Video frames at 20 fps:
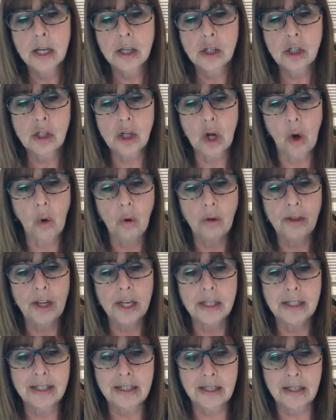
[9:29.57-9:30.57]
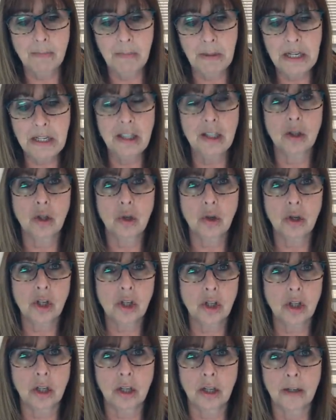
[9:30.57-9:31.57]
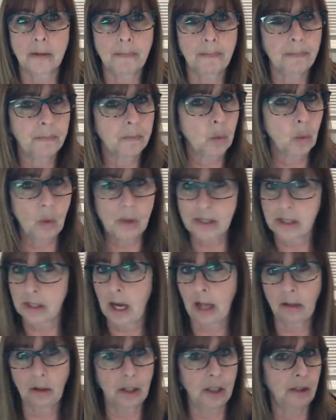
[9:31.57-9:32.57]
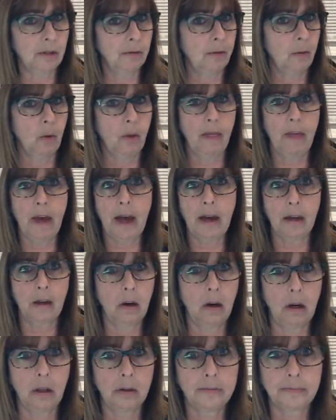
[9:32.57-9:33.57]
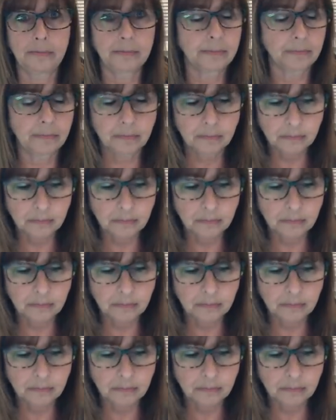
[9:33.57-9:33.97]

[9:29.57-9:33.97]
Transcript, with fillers: So the pediatrician was not looking for that at all.